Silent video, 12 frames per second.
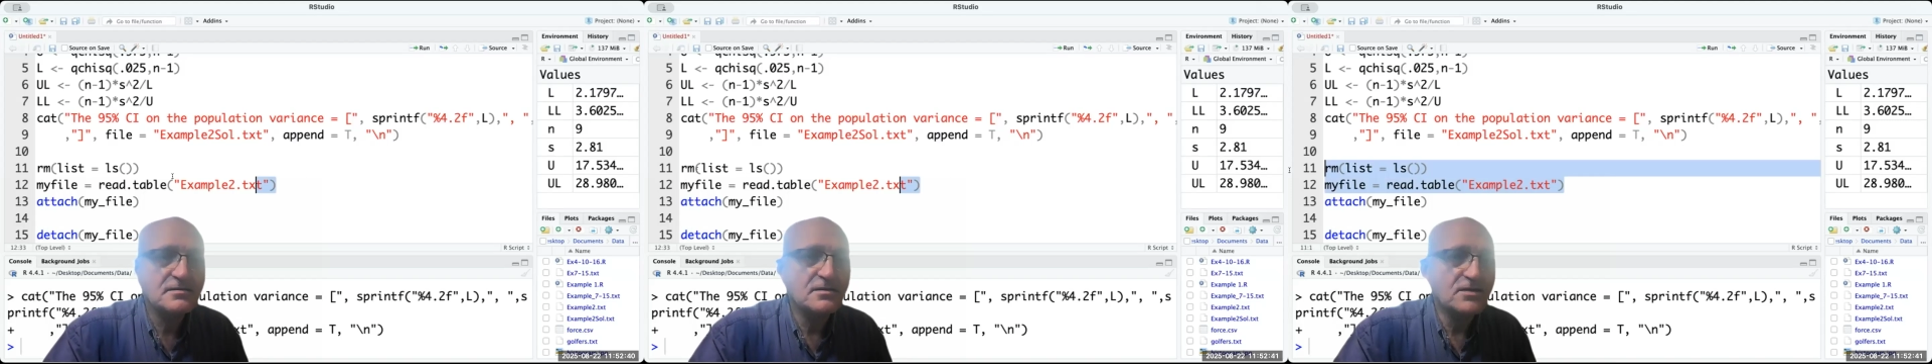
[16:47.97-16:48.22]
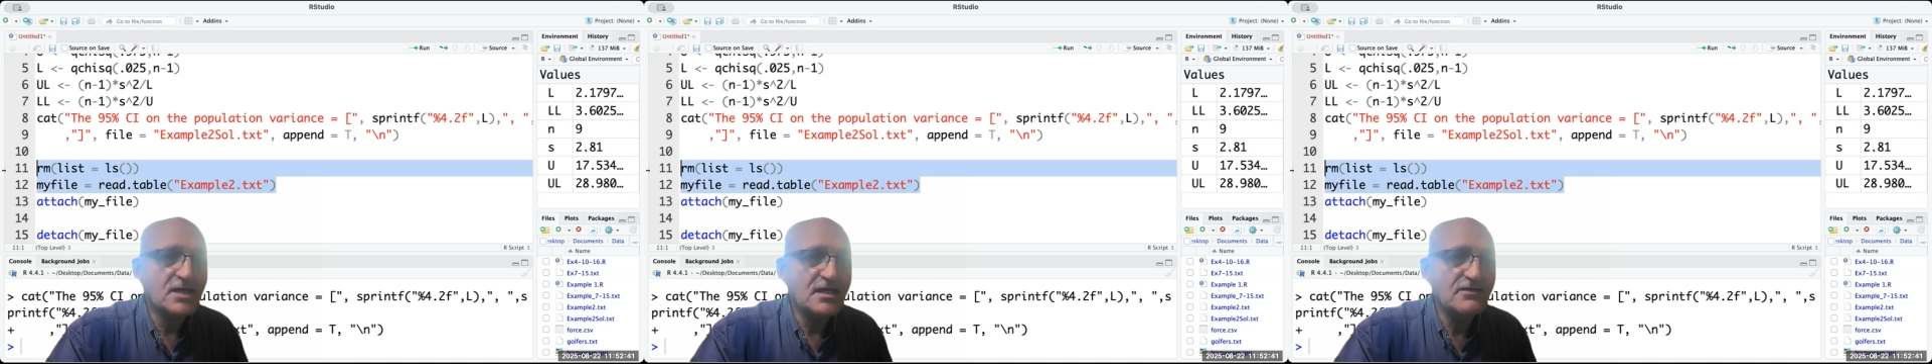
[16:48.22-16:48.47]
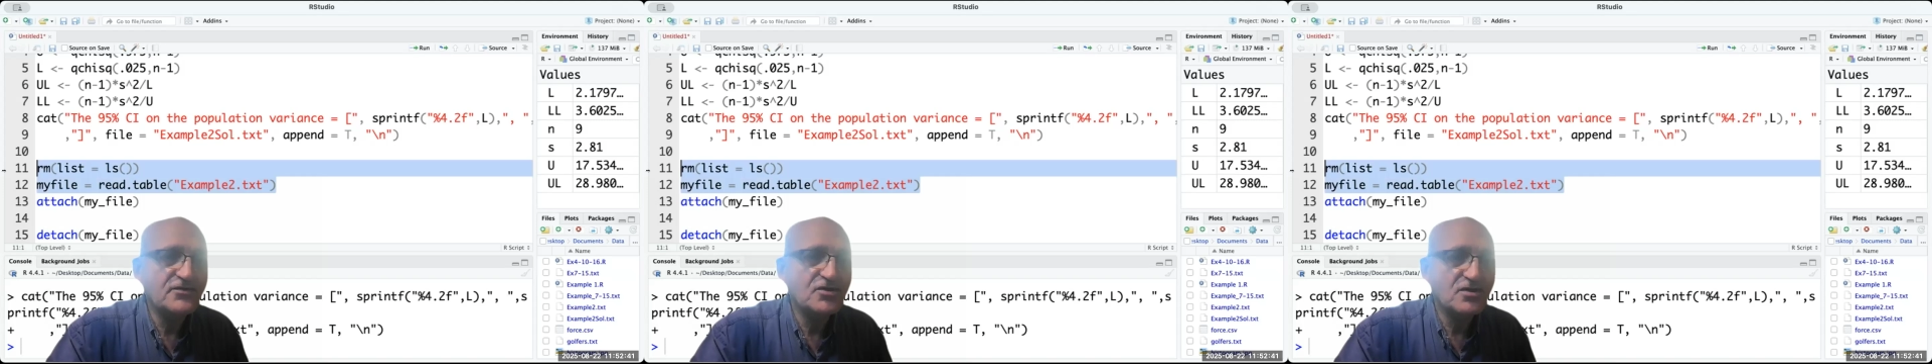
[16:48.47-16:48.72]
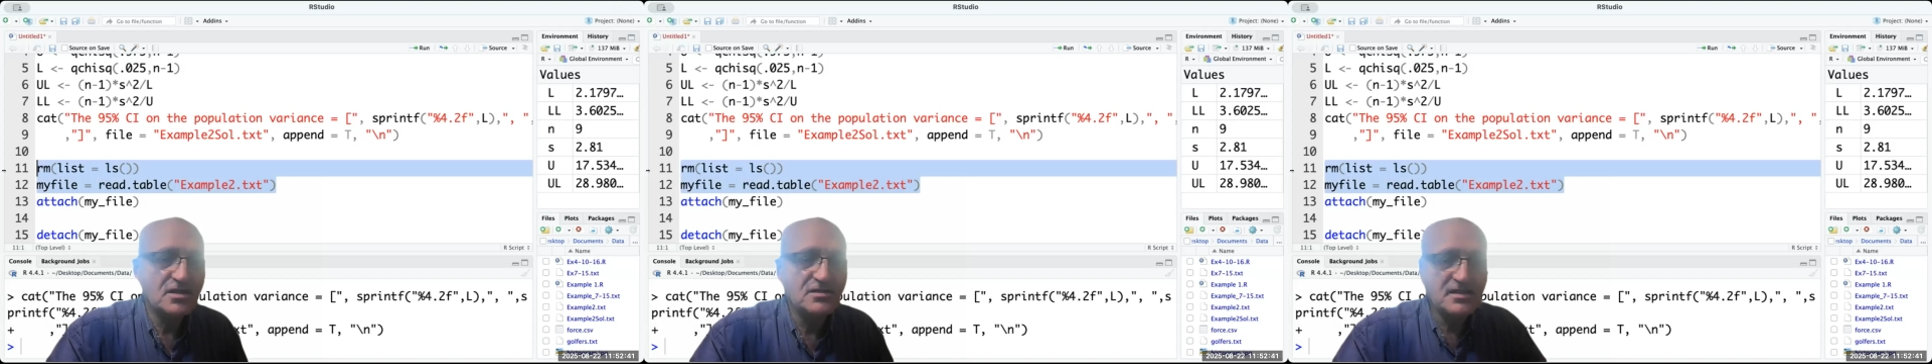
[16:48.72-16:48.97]
okay, if
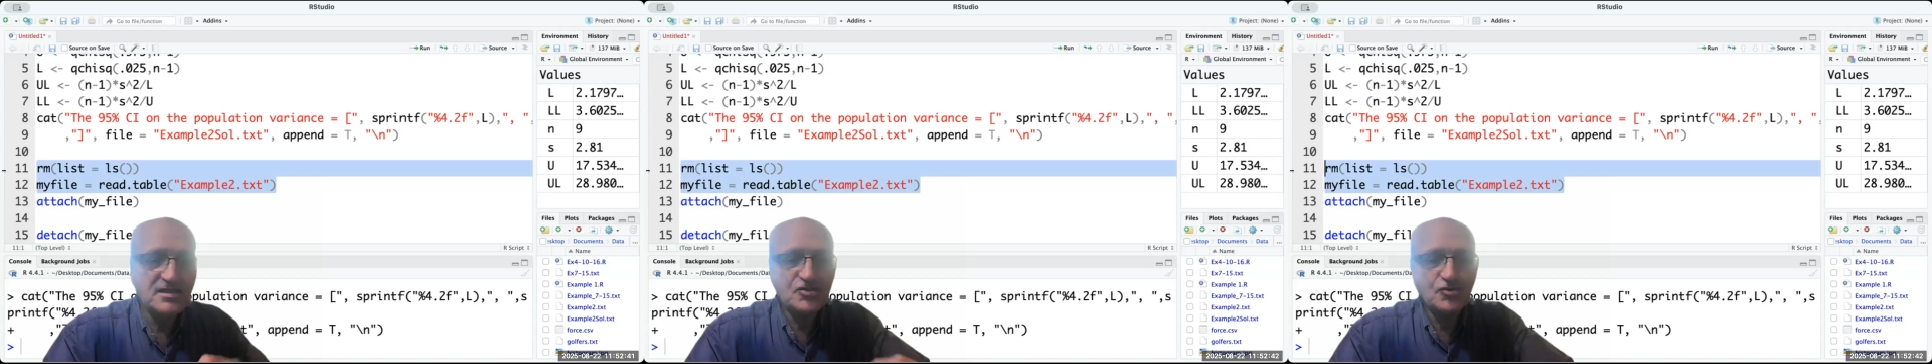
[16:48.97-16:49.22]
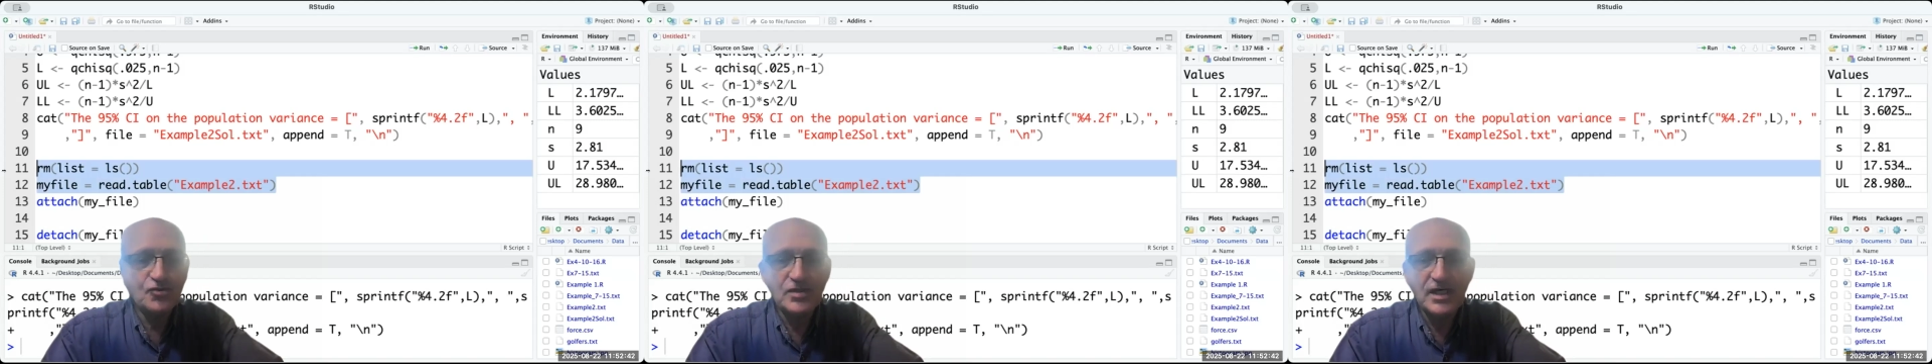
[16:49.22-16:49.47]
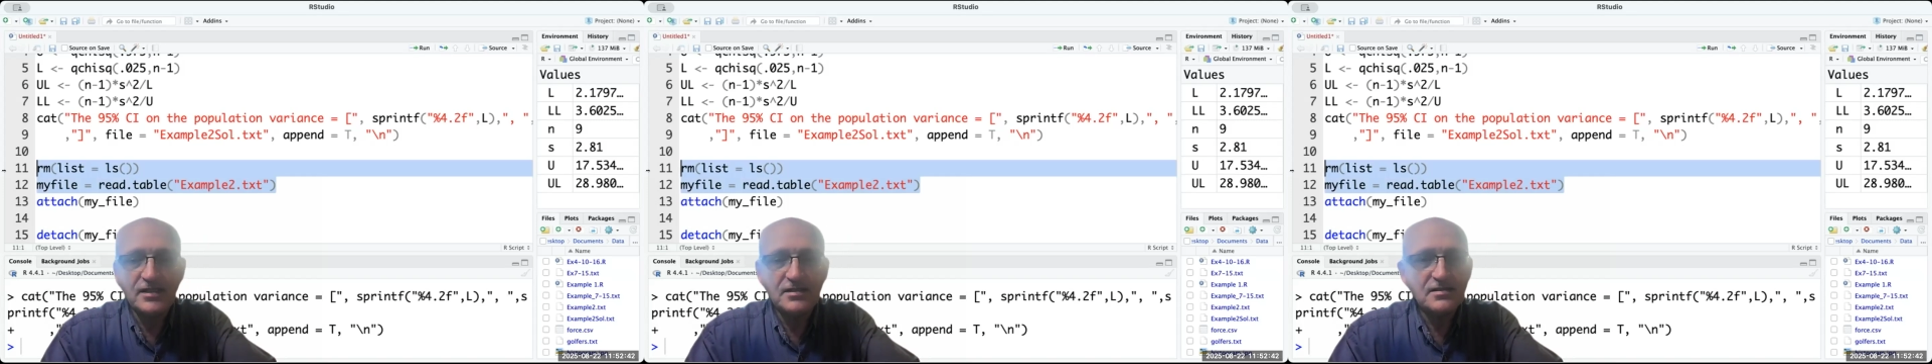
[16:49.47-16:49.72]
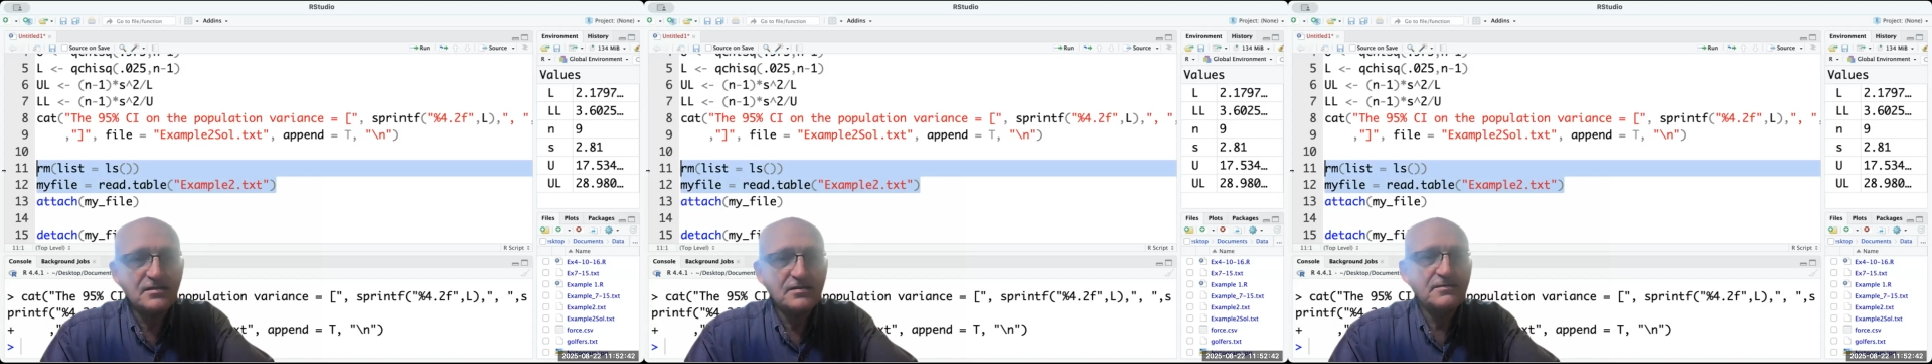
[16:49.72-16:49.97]
you run these two
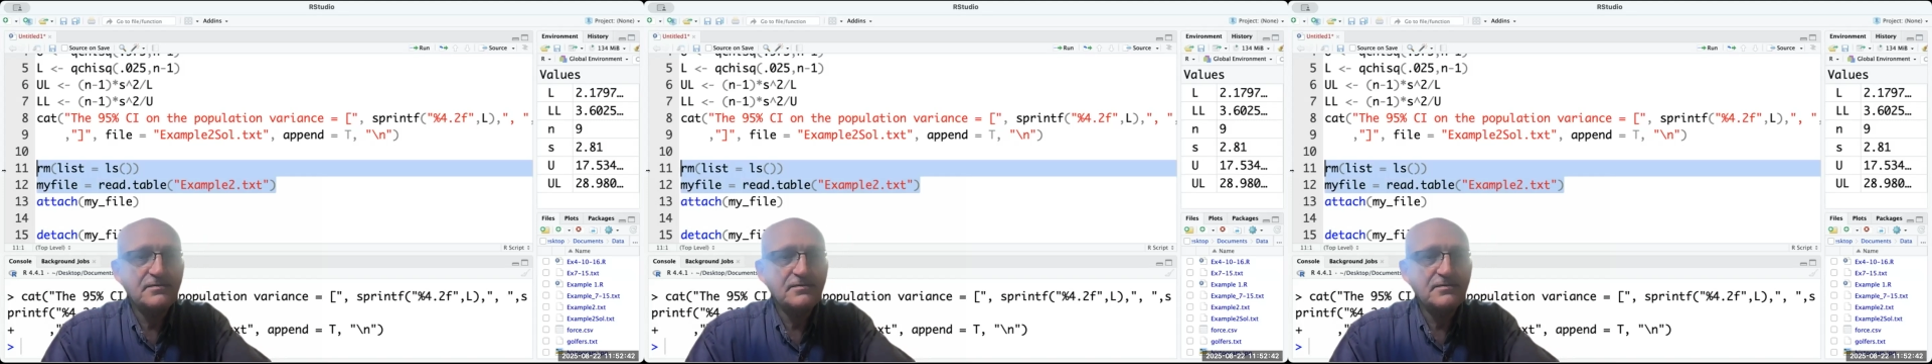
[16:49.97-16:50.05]
lines,